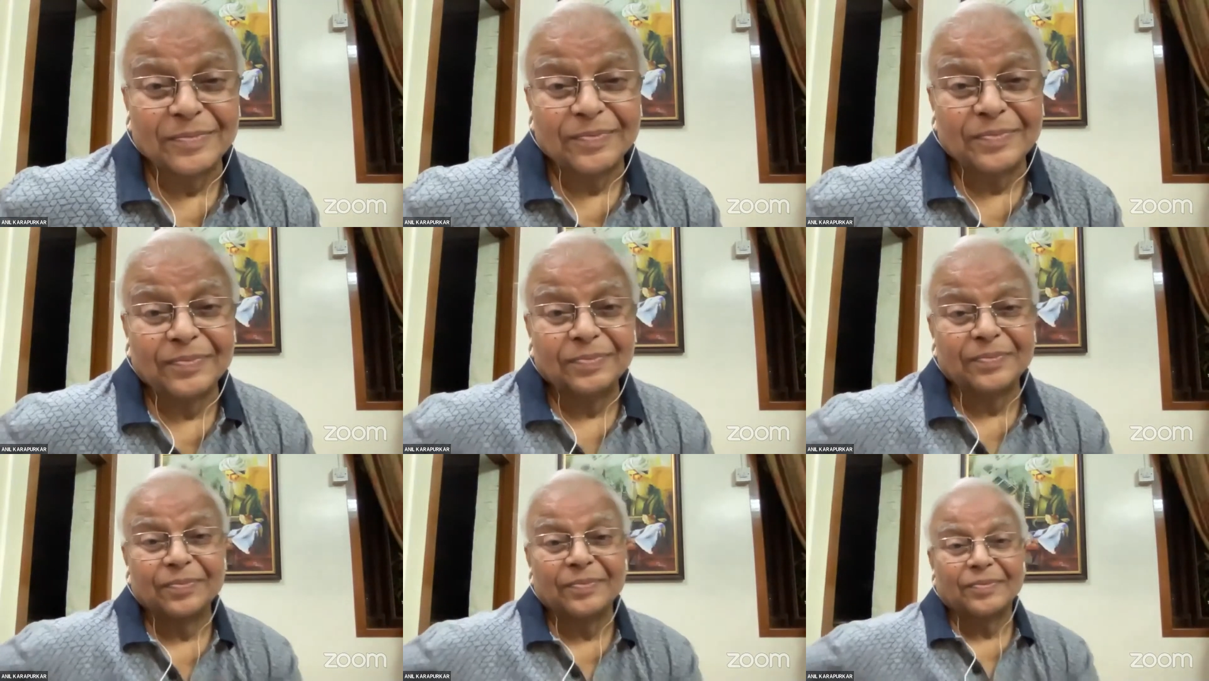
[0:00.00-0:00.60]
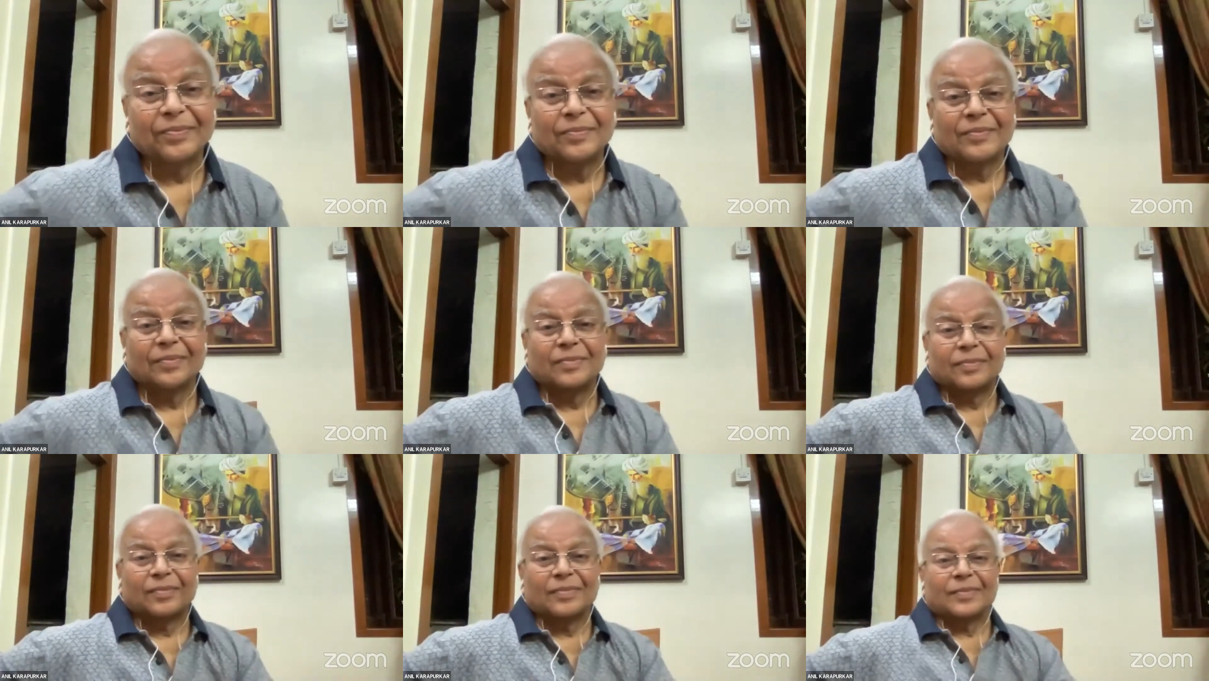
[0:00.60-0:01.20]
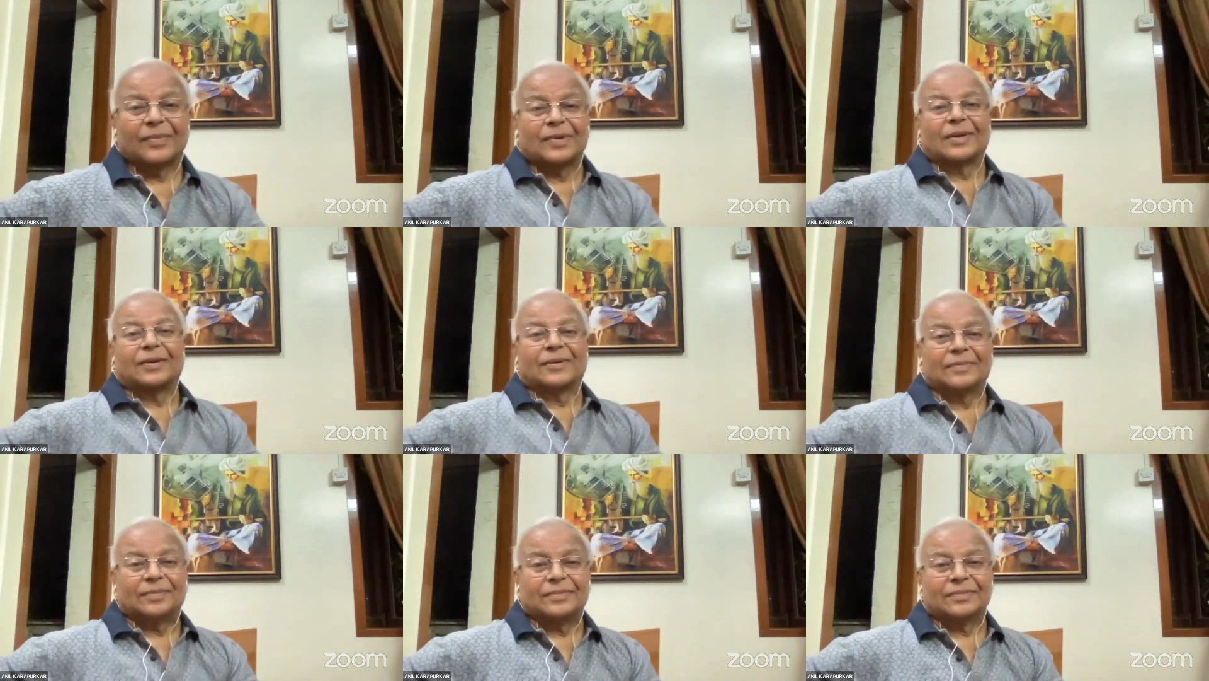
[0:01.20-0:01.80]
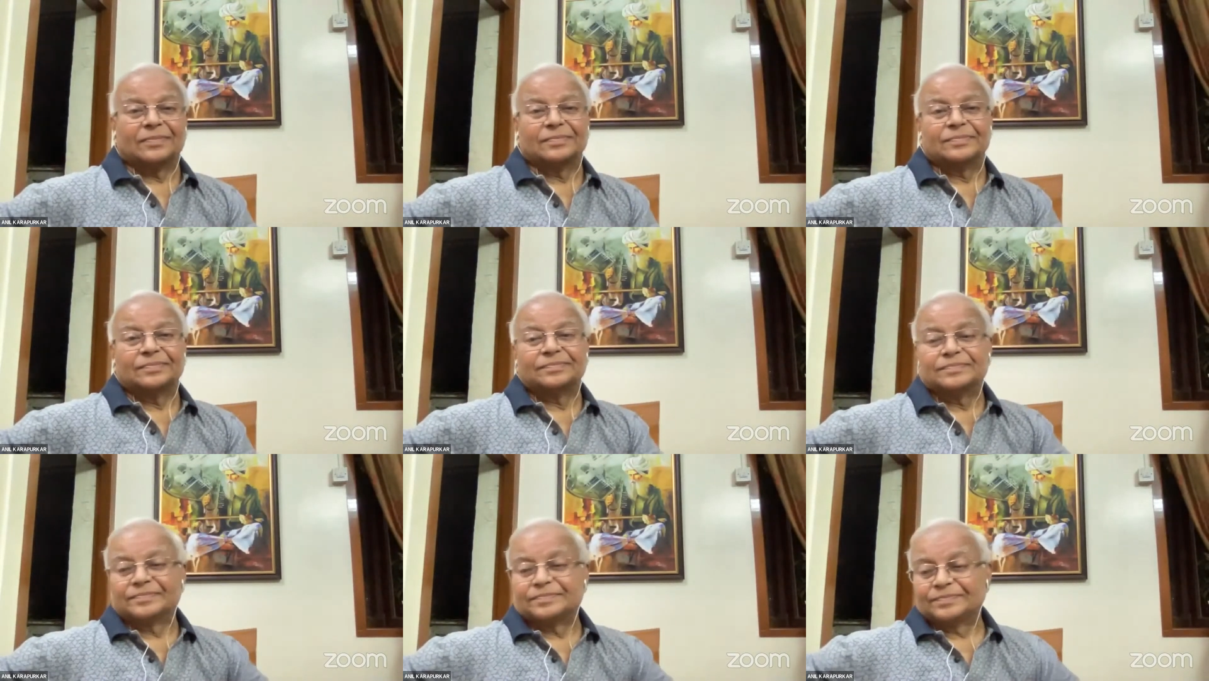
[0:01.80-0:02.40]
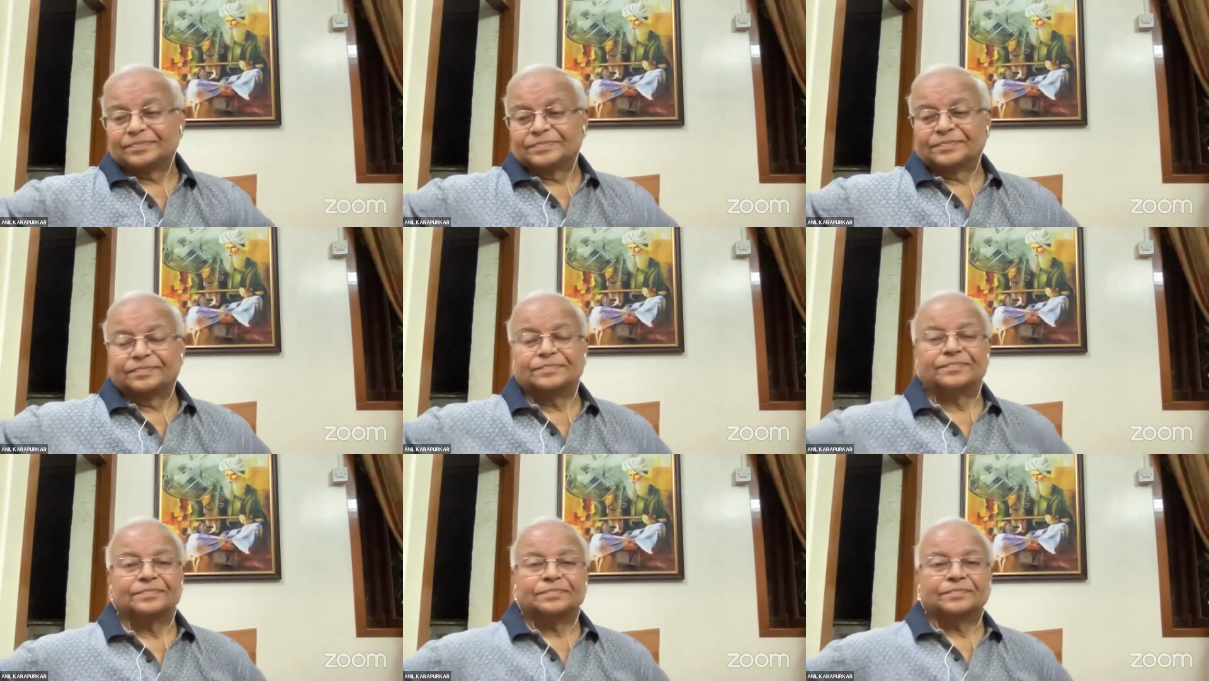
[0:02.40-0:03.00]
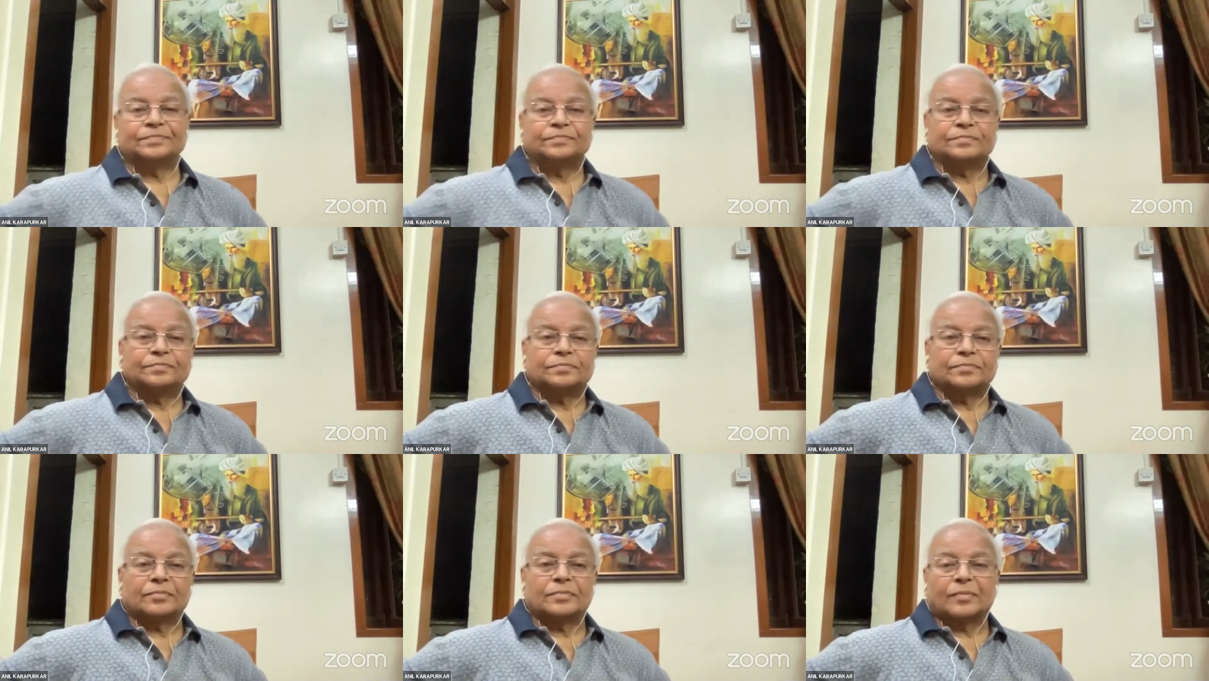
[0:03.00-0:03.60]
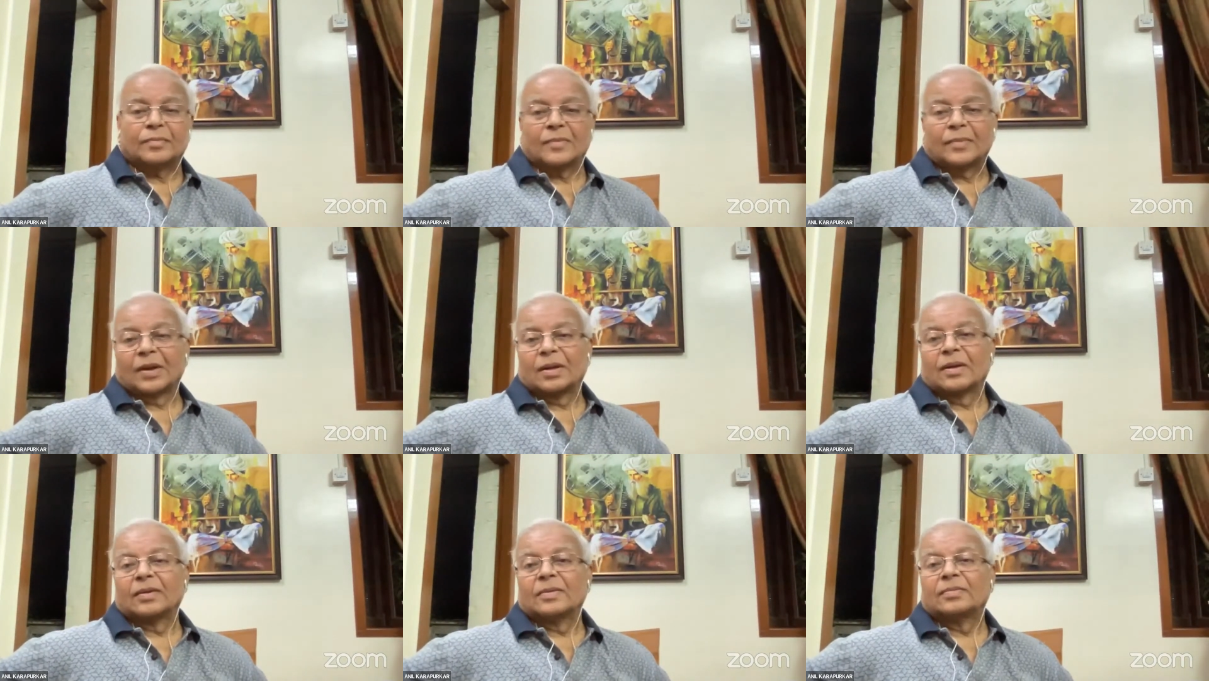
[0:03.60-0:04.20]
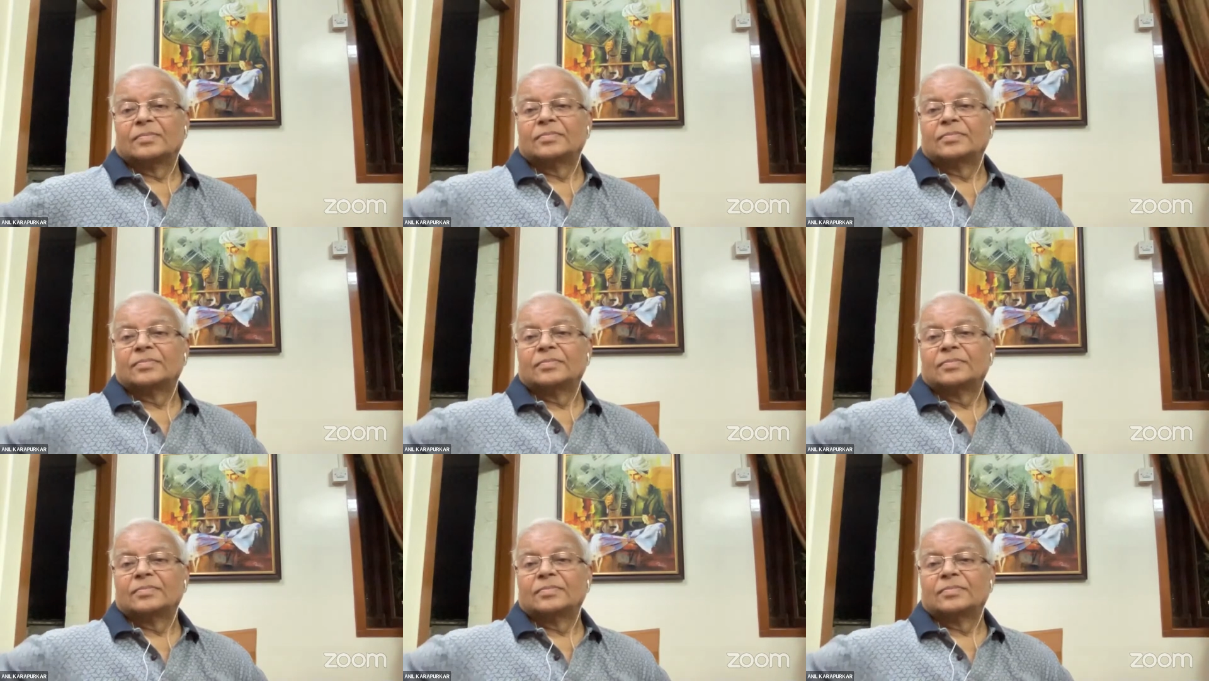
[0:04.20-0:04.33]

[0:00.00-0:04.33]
[no speech]